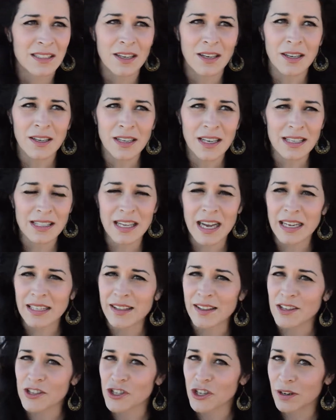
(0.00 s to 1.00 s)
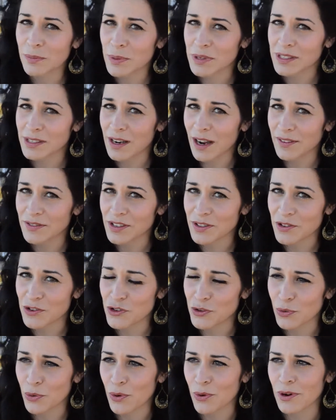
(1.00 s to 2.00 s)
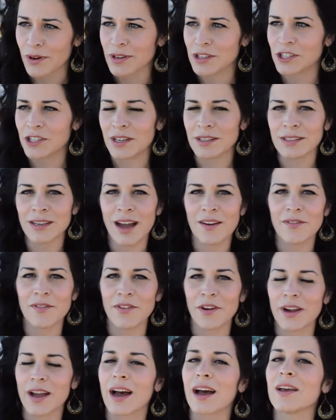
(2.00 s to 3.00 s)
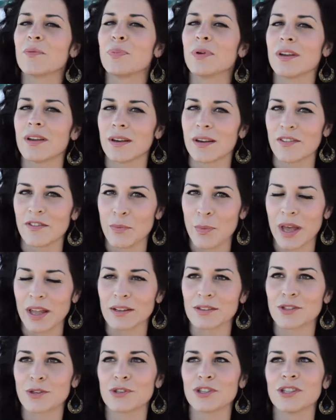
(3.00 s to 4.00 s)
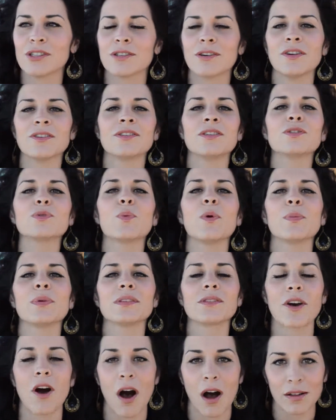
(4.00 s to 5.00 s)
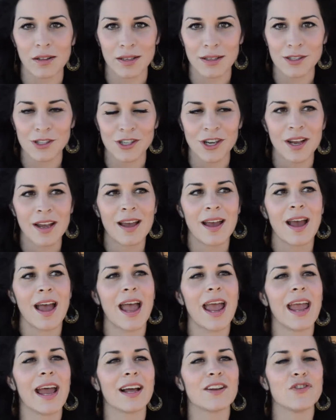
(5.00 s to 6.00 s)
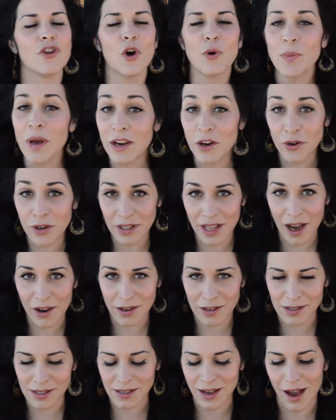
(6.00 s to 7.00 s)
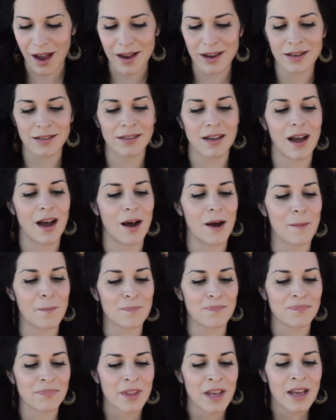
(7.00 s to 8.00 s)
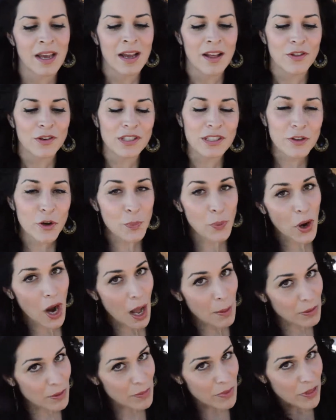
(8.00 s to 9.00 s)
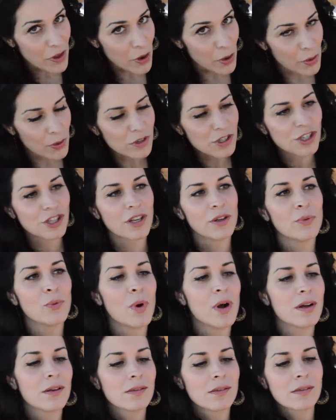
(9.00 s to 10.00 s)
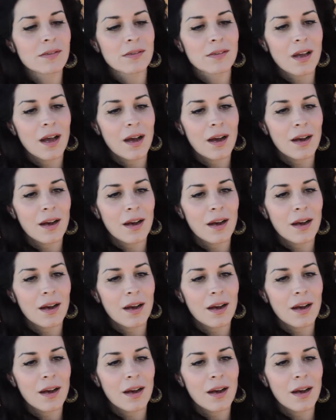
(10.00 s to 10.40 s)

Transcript: aren't exactly the sharpest knives in the drawer. She doesn't have a very high opinion of men. So she starts this women's college, and no men are allowed inside. There's a little problem though. She was